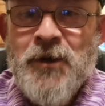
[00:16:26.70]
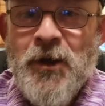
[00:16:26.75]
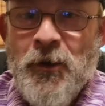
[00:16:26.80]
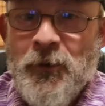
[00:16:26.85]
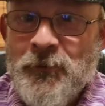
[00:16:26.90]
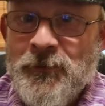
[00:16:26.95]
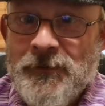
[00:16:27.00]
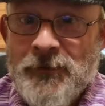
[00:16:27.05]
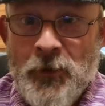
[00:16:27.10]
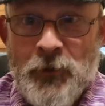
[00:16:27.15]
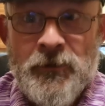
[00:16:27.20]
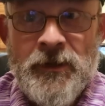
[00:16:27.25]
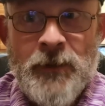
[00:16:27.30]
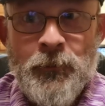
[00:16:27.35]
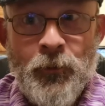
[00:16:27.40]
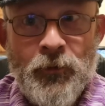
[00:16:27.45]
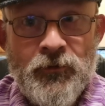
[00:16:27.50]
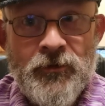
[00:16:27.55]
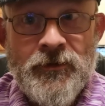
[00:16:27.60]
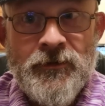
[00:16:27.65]
No,
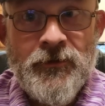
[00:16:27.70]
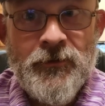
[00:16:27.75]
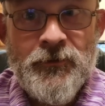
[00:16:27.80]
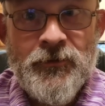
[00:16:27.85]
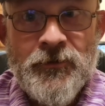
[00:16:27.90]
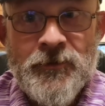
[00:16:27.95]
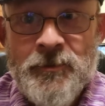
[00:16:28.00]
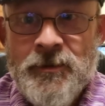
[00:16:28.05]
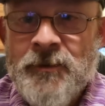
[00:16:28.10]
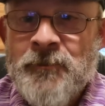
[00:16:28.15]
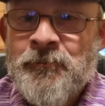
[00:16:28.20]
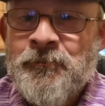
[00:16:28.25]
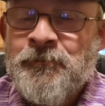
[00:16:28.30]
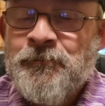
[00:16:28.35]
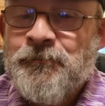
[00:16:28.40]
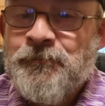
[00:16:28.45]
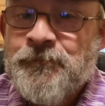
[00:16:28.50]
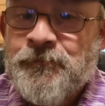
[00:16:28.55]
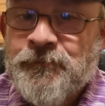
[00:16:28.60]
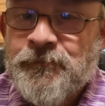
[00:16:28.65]
keep watching YouTube.
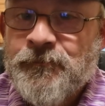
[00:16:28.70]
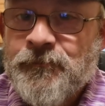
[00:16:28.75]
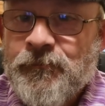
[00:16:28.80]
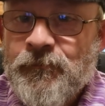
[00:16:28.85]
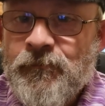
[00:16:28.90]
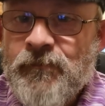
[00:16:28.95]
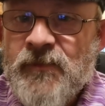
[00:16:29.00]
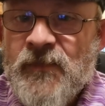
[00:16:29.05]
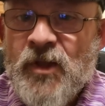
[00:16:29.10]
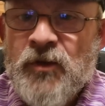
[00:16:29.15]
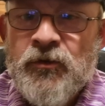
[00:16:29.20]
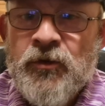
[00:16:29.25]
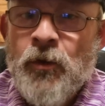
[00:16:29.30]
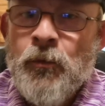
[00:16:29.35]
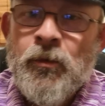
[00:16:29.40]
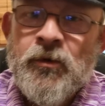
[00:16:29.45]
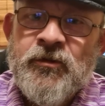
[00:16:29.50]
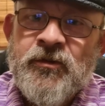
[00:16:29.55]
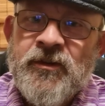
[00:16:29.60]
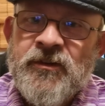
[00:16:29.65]

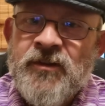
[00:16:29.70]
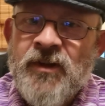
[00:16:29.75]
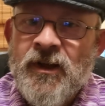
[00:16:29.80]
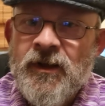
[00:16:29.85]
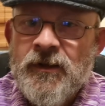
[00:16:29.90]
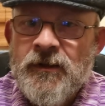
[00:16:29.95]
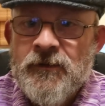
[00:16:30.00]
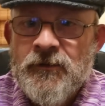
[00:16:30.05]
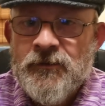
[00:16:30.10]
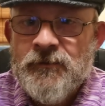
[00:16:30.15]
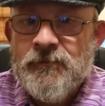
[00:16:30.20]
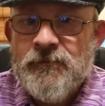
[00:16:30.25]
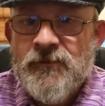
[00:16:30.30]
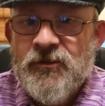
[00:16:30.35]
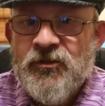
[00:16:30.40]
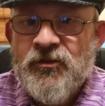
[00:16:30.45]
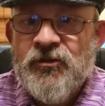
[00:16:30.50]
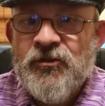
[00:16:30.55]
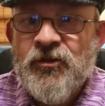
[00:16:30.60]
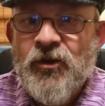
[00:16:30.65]
Don't watch the telly, there's
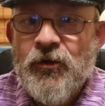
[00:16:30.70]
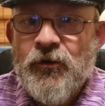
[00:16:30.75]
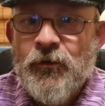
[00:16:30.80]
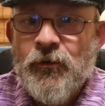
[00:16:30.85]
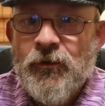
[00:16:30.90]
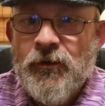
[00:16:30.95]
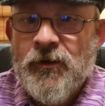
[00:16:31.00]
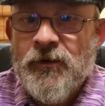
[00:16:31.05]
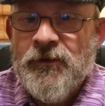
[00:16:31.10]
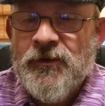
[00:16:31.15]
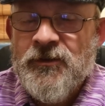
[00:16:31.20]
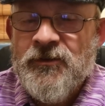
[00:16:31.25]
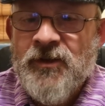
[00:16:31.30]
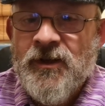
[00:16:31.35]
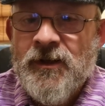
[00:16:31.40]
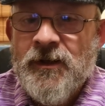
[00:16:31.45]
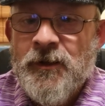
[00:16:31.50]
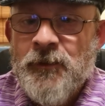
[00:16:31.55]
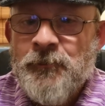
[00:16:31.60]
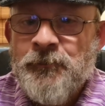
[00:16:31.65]
sod all on the
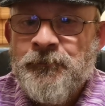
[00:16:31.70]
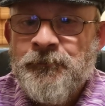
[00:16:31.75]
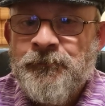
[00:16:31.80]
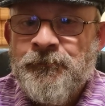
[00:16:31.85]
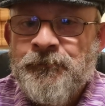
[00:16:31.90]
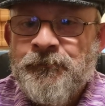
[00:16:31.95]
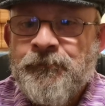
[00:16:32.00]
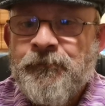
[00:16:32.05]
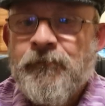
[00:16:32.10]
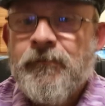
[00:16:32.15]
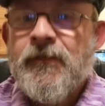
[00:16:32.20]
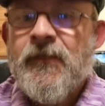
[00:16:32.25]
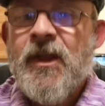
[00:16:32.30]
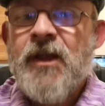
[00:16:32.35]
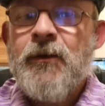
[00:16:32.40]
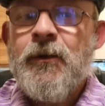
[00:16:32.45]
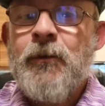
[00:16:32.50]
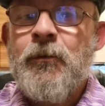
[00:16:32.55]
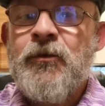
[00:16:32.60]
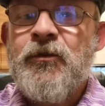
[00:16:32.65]
telly.
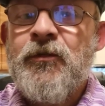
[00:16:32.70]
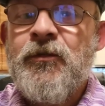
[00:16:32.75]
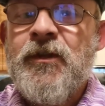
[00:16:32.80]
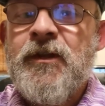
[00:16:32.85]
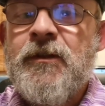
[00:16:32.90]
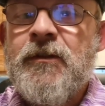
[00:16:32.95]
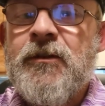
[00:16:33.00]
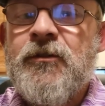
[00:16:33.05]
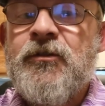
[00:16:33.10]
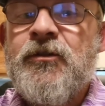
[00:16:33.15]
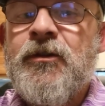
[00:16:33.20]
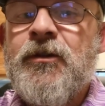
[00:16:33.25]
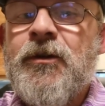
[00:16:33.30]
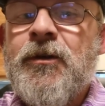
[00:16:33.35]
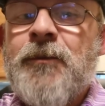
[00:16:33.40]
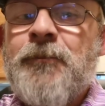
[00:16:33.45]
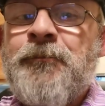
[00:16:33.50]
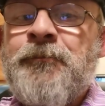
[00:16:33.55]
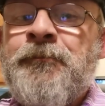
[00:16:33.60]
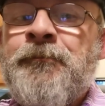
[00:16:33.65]
Anyway, what do you think of the
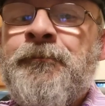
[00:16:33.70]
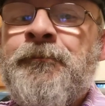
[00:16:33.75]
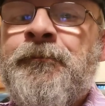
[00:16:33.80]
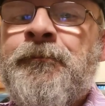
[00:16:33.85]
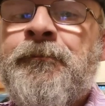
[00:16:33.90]
shirt?